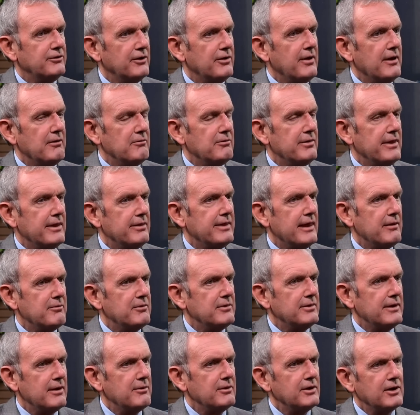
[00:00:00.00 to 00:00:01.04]
So they
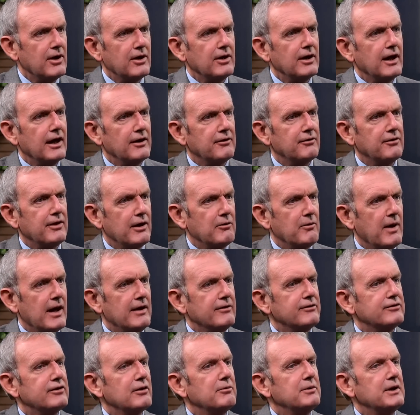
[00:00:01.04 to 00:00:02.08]
were going out of their way.
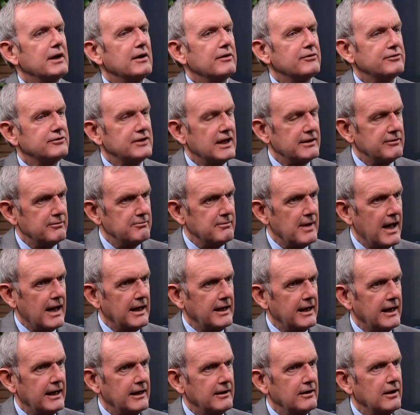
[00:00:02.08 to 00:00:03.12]
And someone else, David
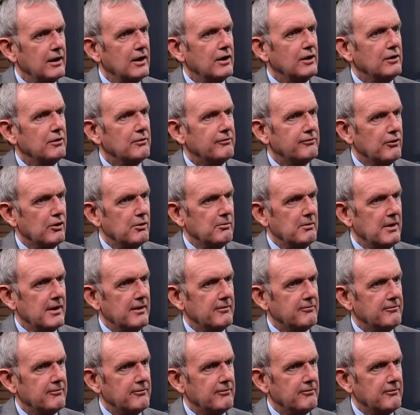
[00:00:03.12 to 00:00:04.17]
Manning,
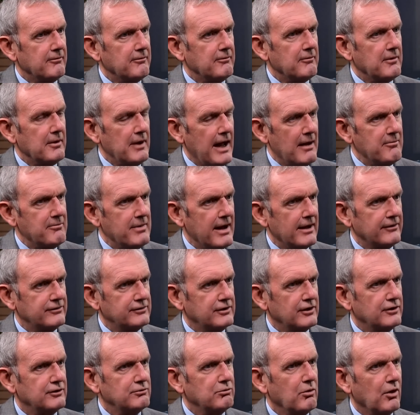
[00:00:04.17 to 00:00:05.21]
former
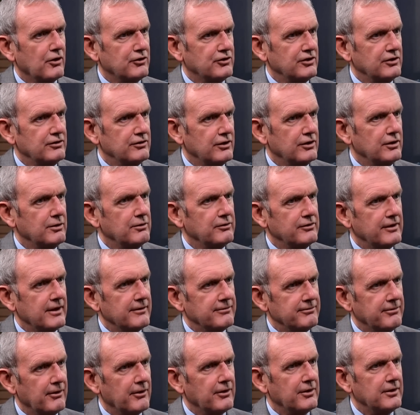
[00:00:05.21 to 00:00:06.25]
ambassador to Washington, who was their
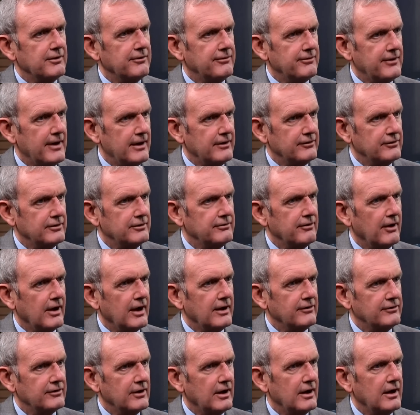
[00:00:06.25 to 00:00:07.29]
foreign affairs
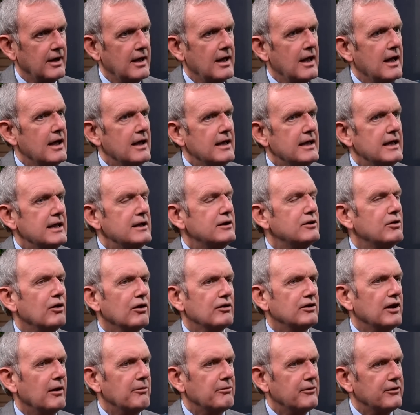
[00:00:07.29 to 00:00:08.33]
advisor, he
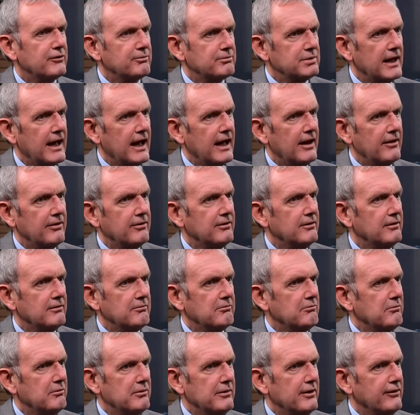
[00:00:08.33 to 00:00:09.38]
cooked up this plan
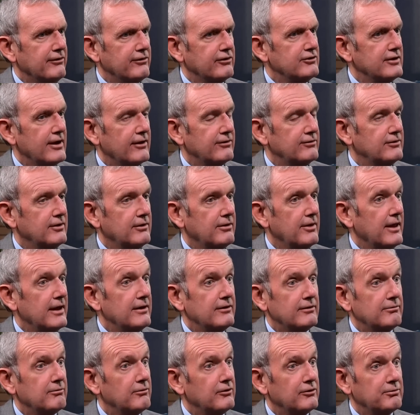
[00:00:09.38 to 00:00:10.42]
that suggested
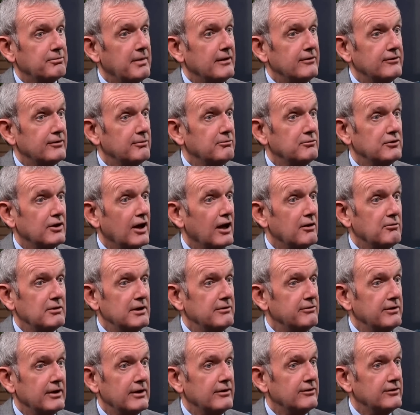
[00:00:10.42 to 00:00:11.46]
they spend some time
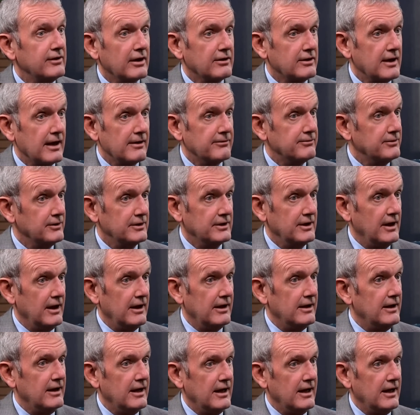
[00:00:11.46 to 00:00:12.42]
living in South Africa.